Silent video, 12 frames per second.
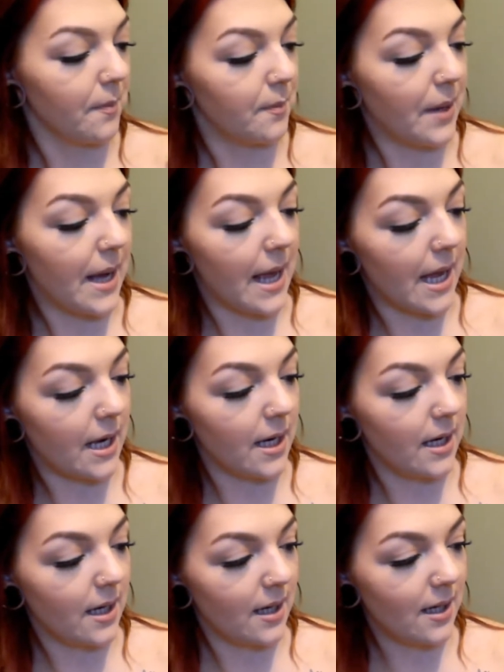But
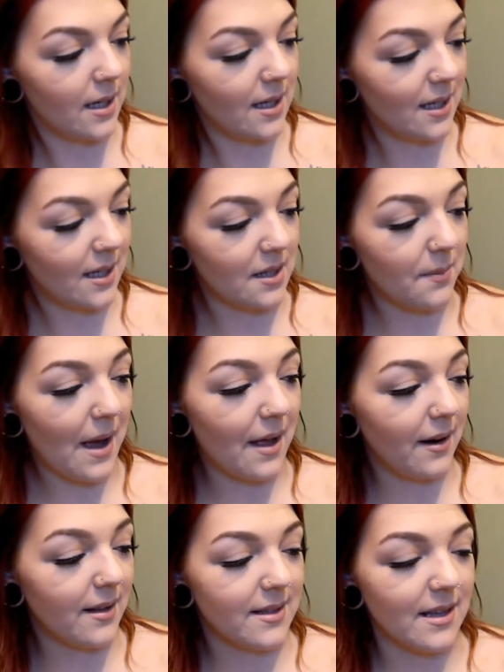the
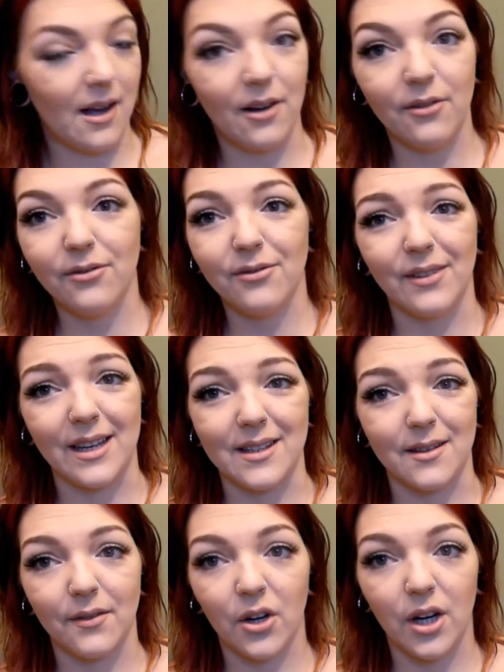palette itself
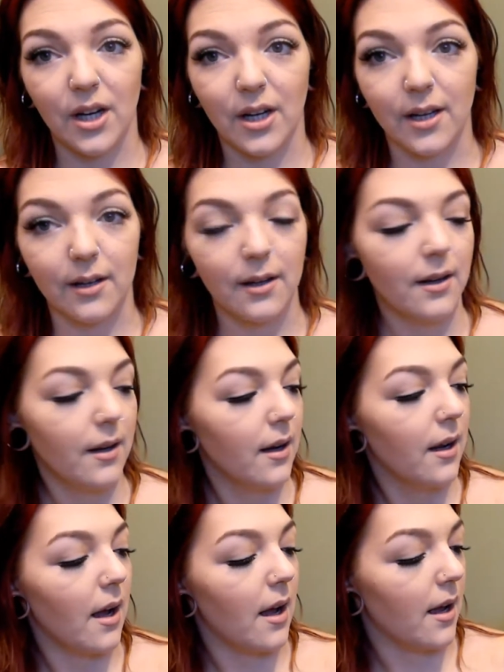isn't very good.
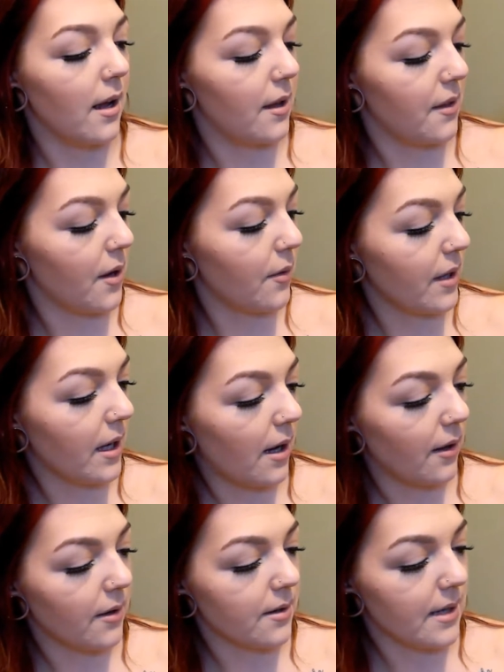The only
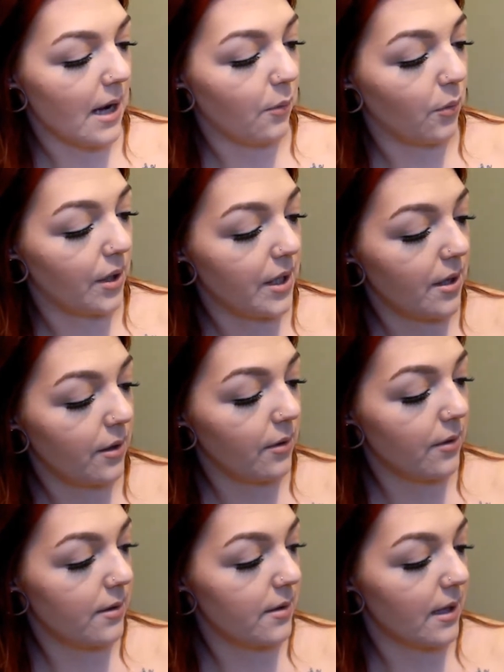colors I would
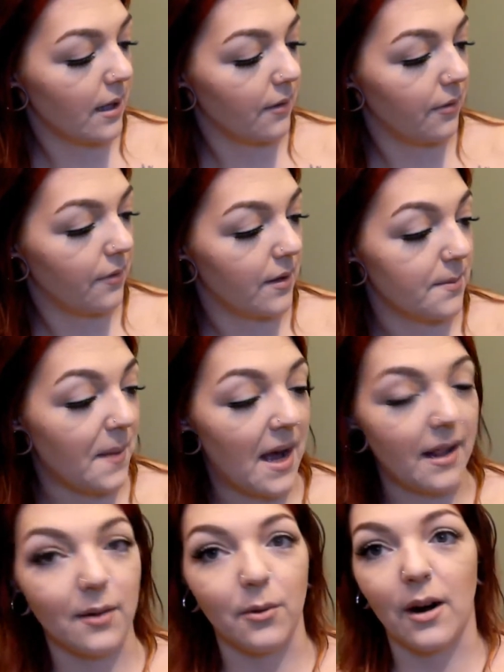use if this
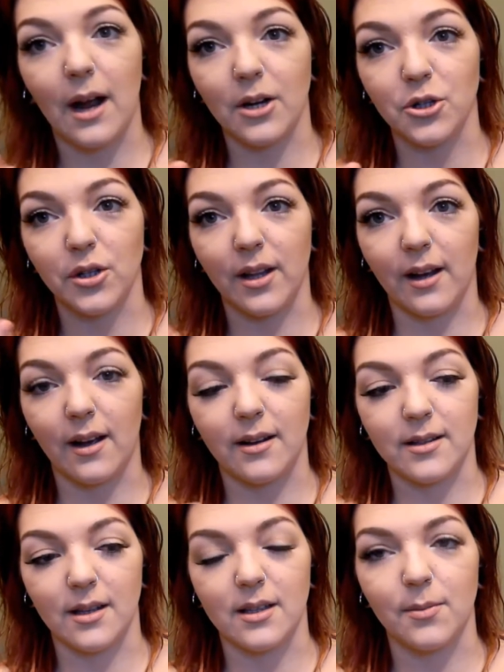palette were actually like
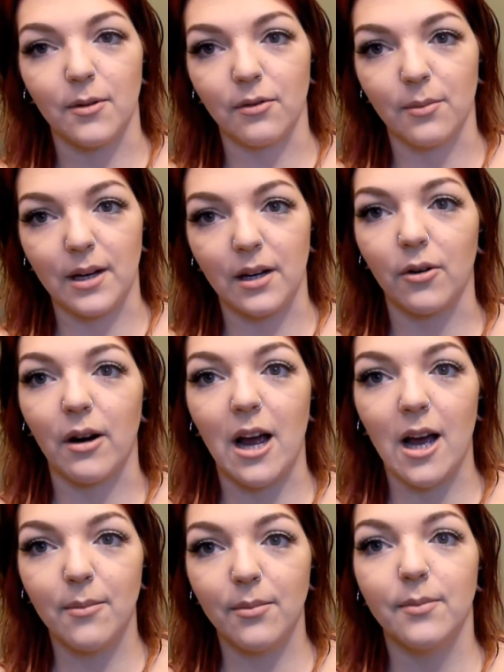accessible for me to
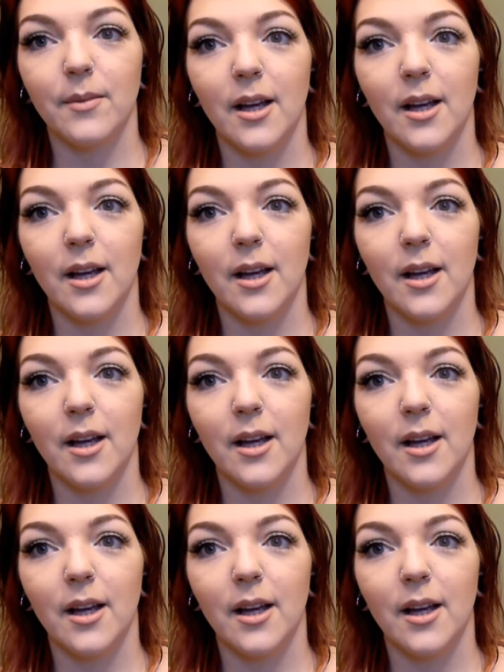grab,